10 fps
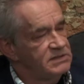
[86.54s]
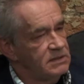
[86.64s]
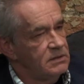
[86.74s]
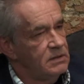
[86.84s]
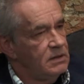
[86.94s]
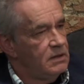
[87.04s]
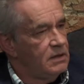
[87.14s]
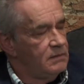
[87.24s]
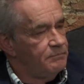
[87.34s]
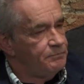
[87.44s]
so
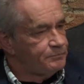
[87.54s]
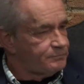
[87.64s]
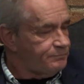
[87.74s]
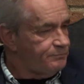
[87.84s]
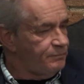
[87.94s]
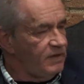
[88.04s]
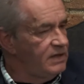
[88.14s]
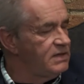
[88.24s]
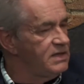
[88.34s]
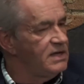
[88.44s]

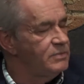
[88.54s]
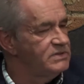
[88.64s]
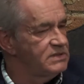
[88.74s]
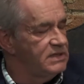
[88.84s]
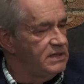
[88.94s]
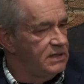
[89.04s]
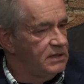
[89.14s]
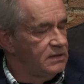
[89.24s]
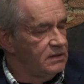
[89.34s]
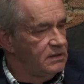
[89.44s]
it enables
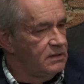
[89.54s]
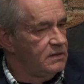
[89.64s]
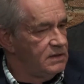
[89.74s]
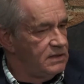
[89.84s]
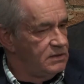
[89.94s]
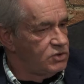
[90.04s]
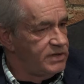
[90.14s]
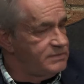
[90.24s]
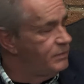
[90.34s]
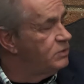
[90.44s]
the
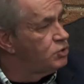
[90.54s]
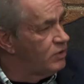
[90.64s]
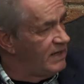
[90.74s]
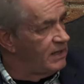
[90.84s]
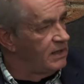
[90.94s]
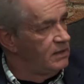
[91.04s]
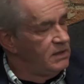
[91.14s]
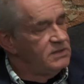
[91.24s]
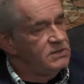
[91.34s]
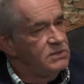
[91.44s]
transport trailer
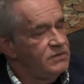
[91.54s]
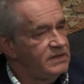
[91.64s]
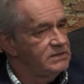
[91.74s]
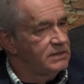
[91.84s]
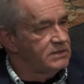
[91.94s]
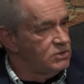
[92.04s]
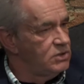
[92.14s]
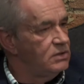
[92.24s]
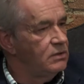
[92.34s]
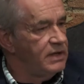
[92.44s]
to do things like
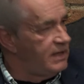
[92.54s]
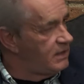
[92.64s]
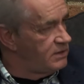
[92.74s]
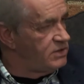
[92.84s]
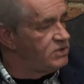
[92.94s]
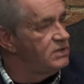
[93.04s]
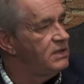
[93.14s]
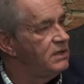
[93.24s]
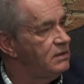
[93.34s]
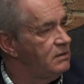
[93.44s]
turn on air
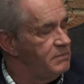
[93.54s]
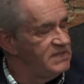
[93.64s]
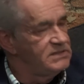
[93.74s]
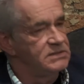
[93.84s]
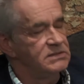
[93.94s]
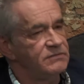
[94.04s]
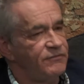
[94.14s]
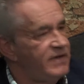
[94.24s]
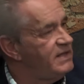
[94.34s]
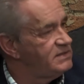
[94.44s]
conditioning, misters,
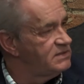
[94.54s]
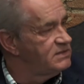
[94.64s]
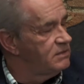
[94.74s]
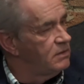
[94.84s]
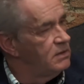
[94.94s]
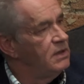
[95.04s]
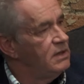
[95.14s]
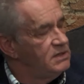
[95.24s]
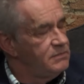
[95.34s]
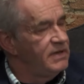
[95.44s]
fans and so on
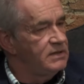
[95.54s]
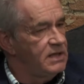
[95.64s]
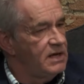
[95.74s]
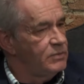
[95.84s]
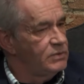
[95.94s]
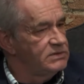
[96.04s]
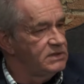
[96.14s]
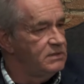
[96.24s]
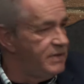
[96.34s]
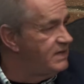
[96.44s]
to make the animals
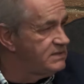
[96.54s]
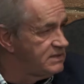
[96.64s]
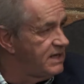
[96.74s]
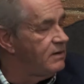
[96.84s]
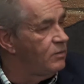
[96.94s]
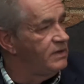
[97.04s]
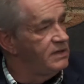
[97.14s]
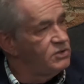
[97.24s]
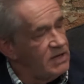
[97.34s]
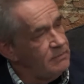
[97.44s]
in a better state when they're
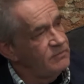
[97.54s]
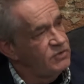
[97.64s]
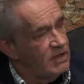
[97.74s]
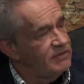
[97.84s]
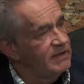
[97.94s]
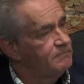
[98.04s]
travelling.